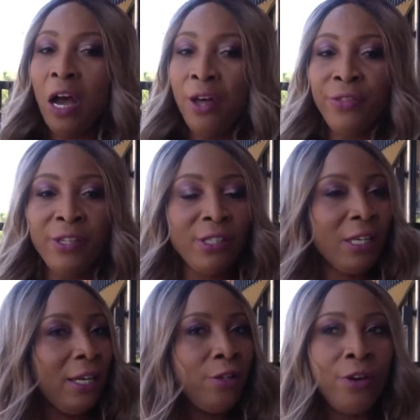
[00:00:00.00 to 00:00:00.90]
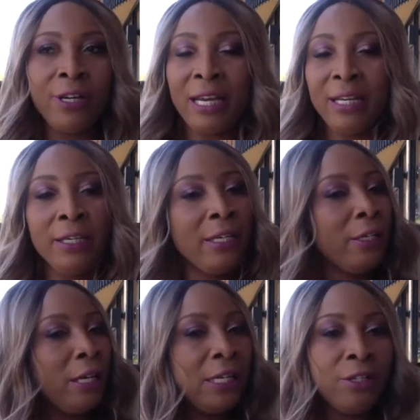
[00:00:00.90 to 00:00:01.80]
on the skin you're getting
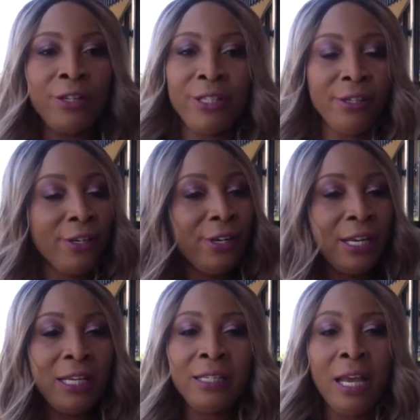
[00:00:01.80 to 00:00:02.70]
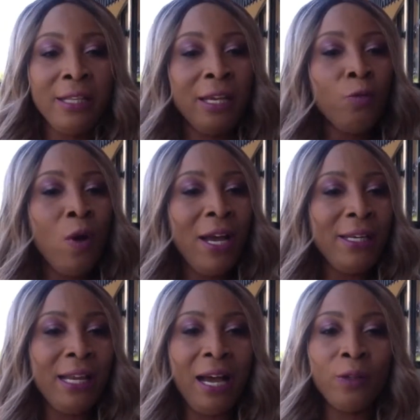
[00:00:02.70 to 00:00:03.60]
in in your 30s then
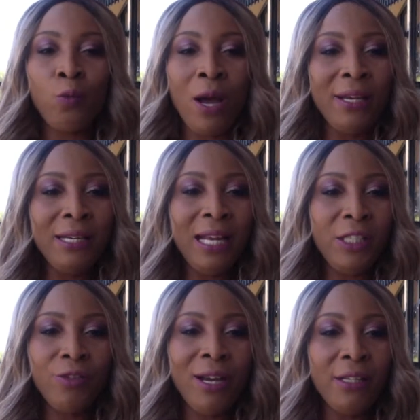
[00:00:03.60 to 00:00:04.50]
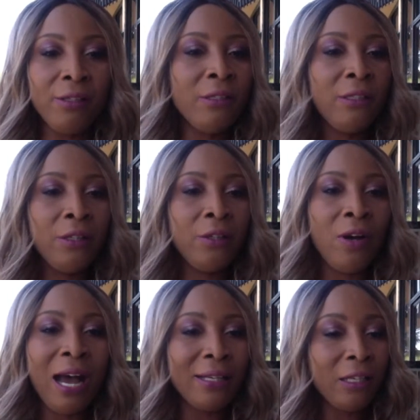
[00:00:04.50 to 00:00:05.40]
why not why not try to you
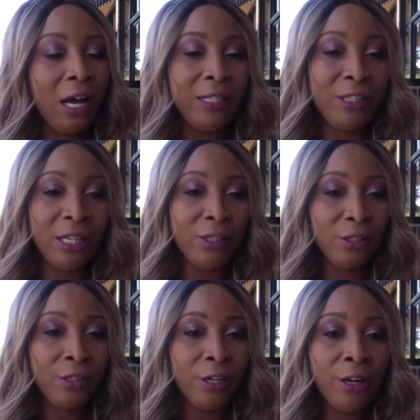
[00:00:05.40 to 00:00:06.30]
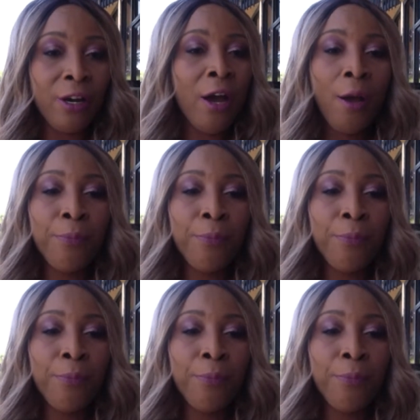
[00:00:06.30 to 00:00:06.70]
know add collagen to your